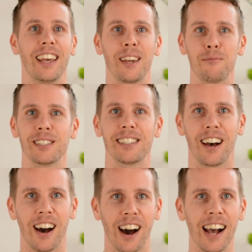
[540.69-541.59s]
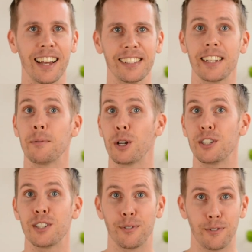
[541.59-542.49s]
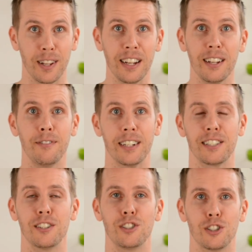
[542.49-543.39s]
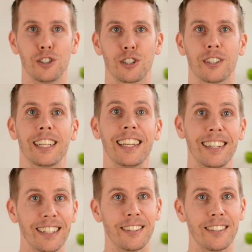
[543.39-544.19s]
It was the highest and most definitive institution in the